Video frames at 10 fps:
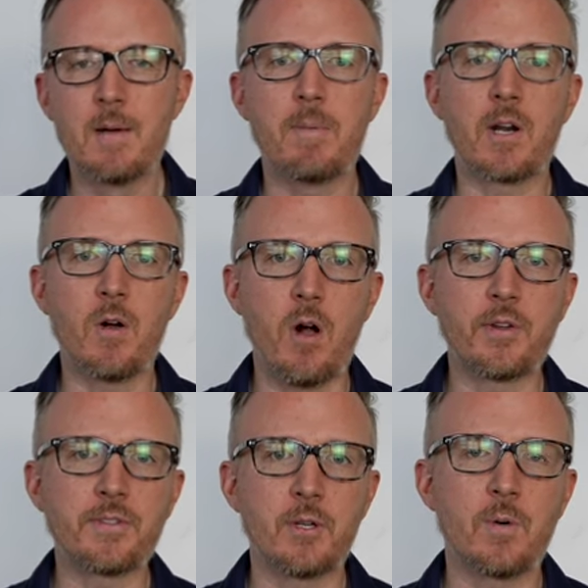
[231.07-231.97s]
but
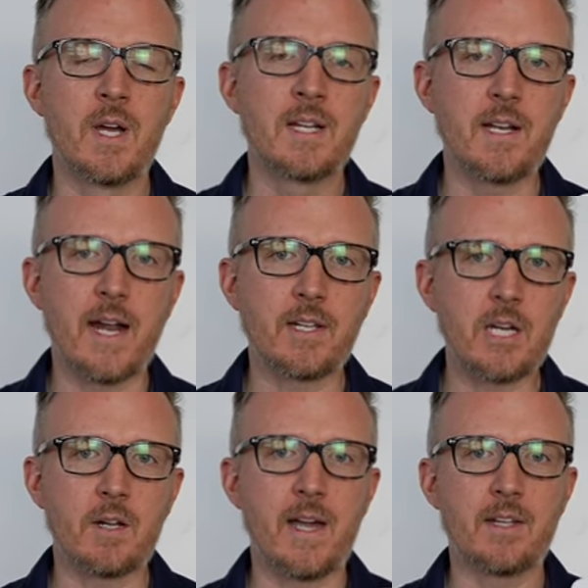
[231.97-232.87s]
also not a
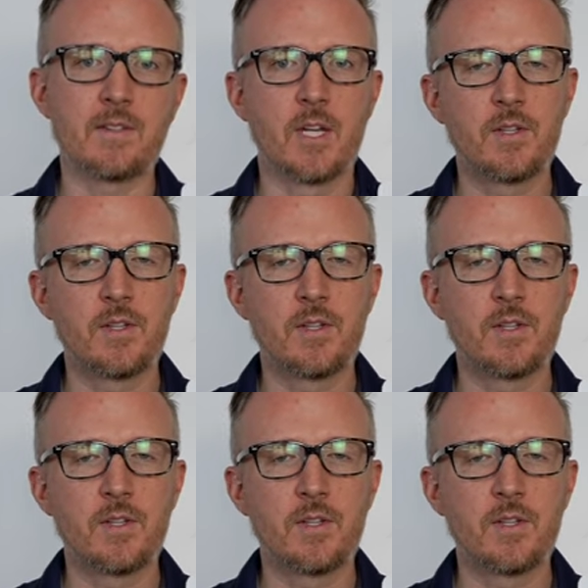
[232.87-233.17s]
gear that is